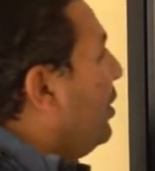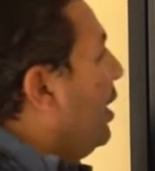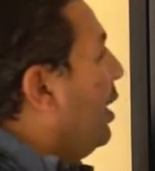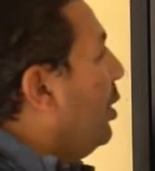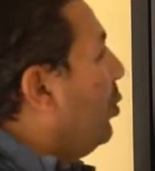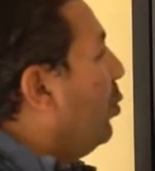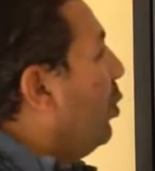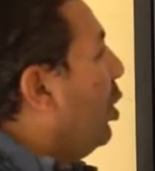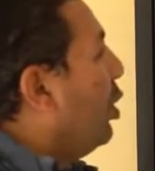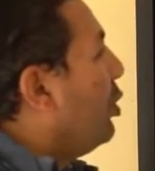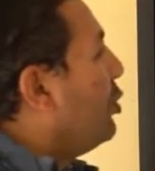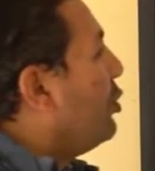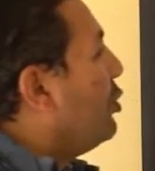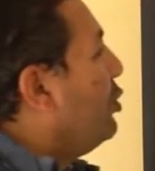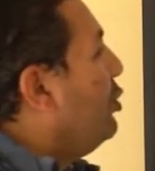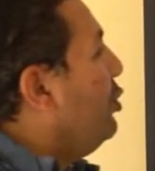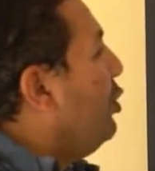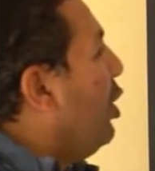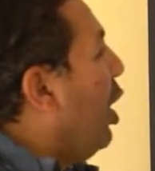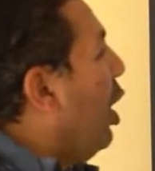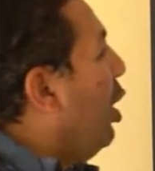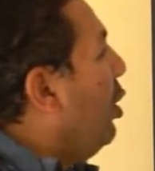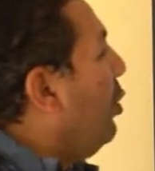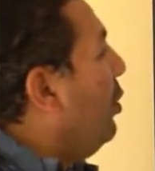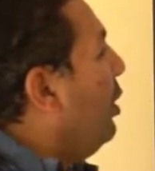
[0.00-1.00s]
there was
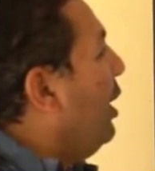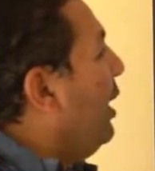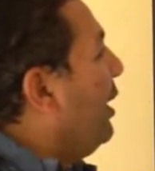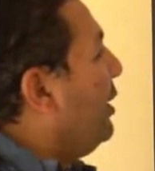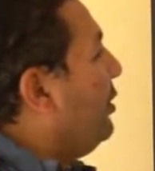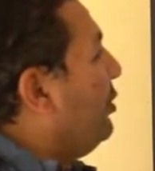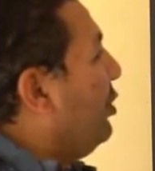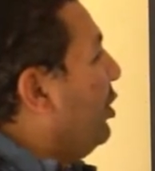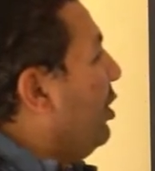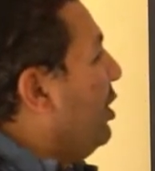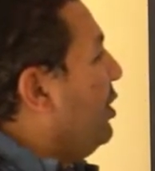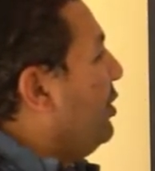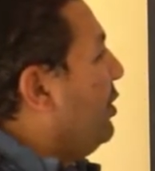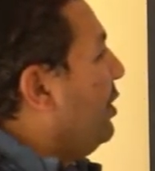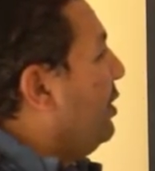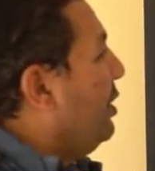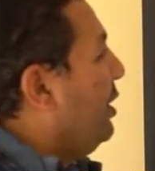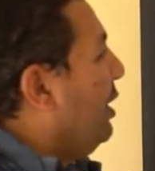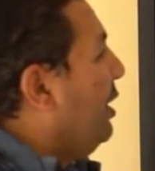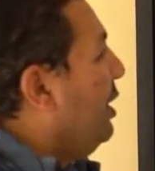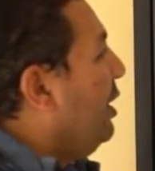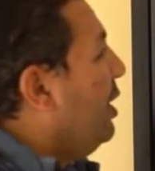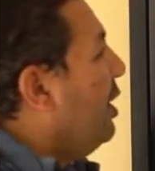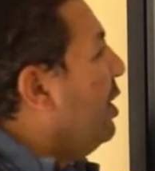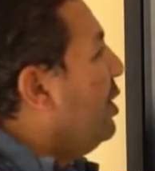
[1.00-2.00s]
no
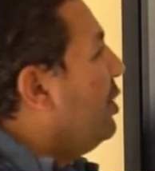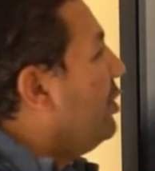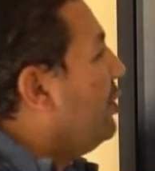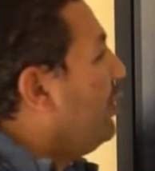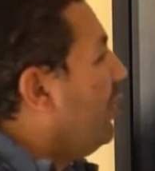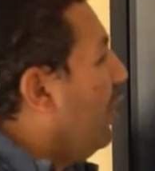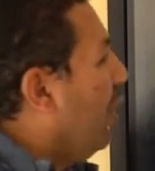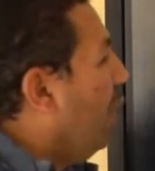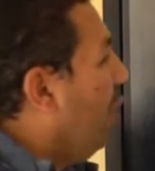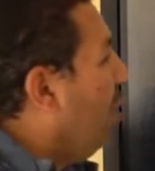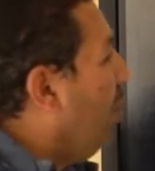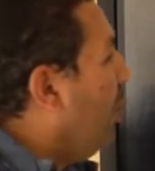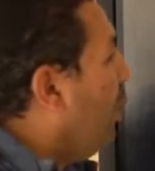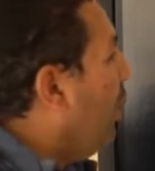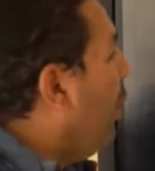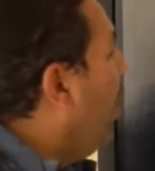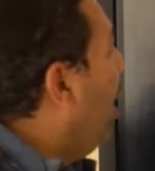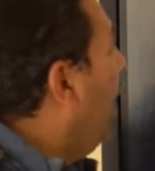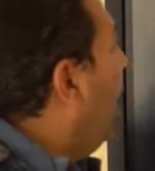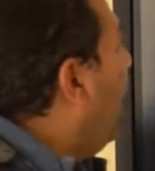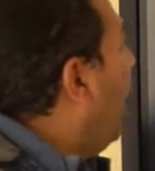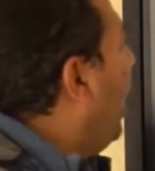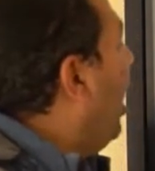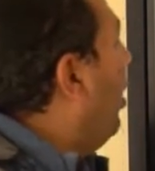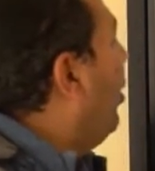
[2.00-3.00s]
electricity,
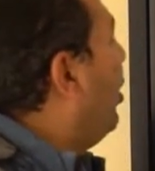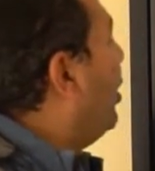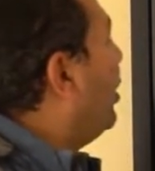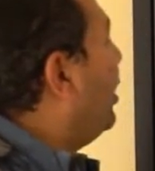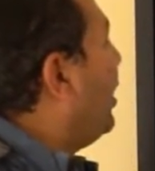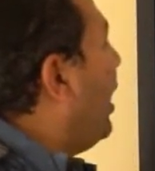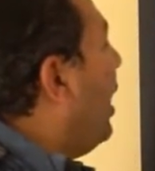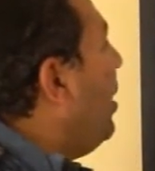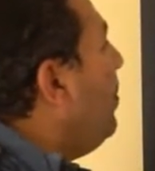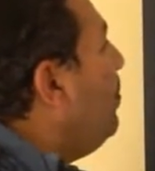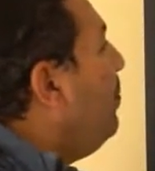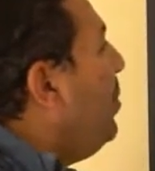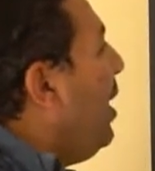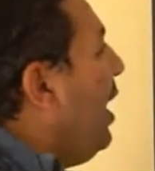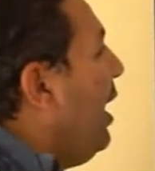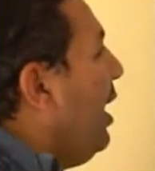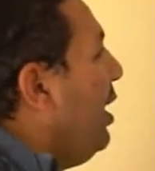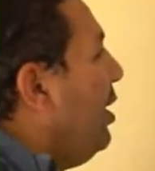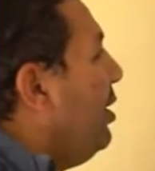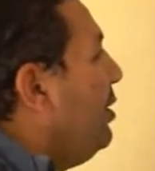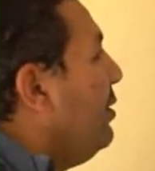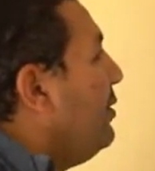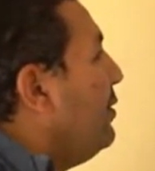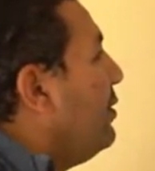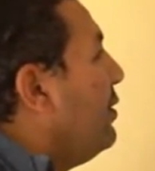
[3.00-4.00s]
so our
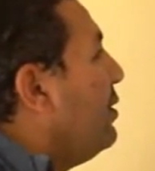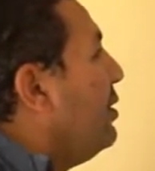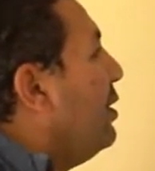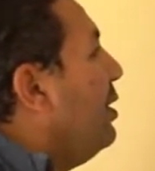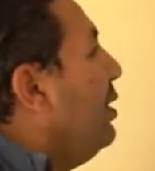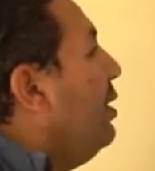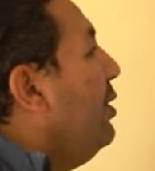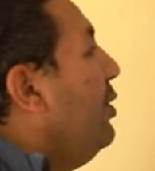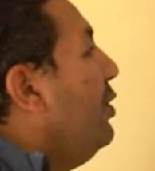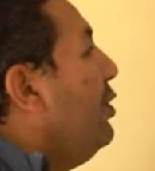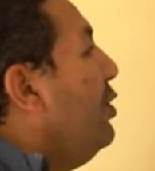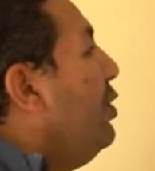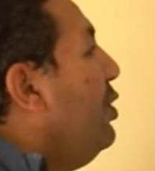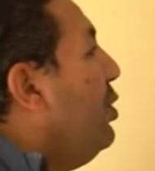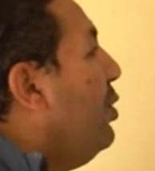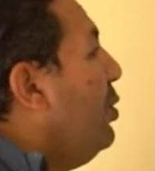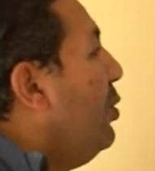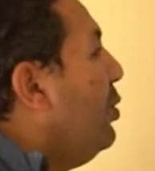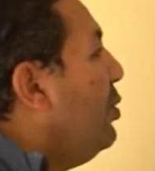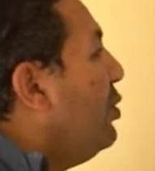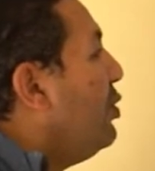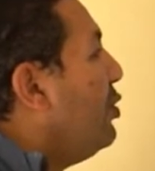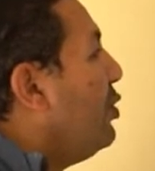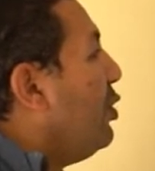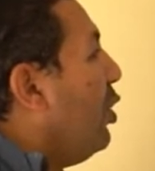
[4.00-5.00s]
grandparents
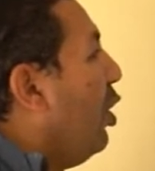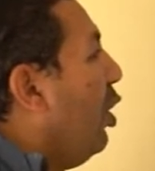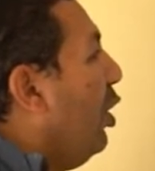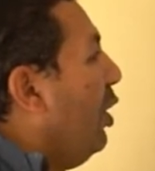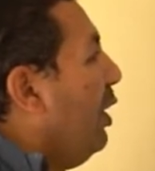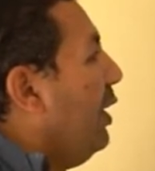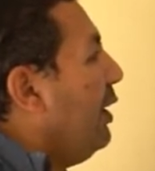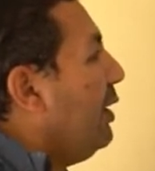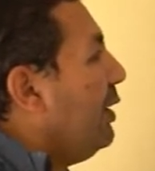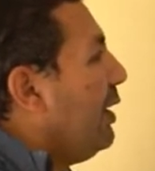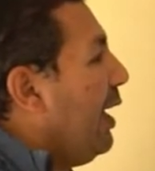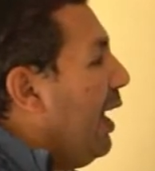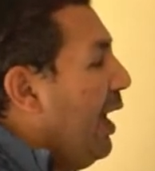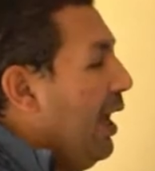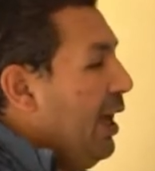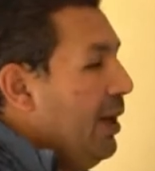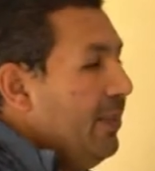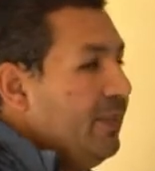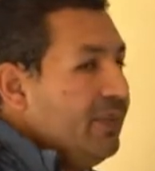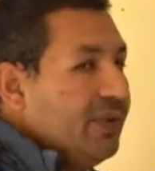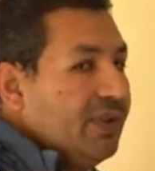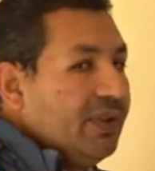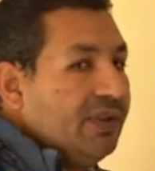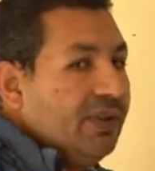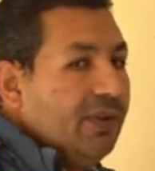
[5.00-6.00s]
used oil
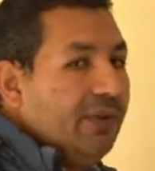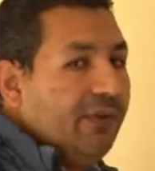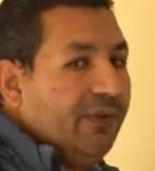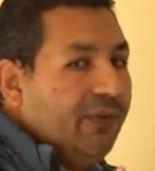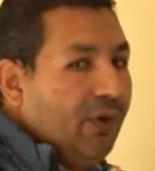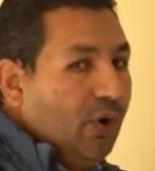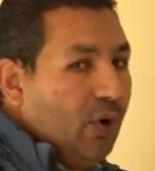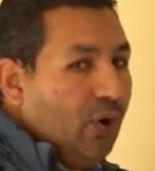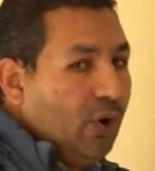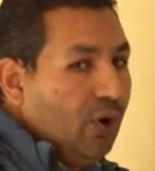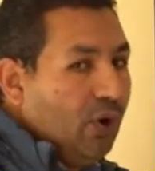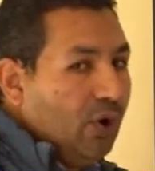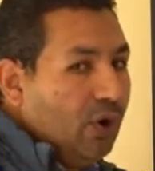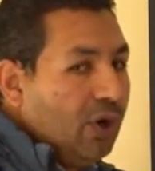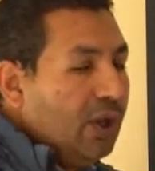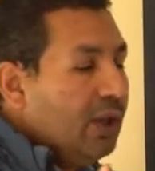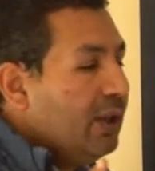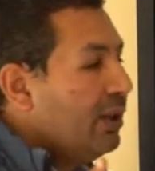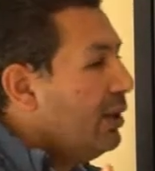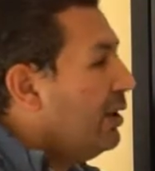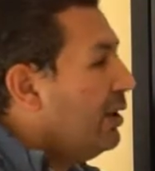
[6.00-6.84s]
lamps for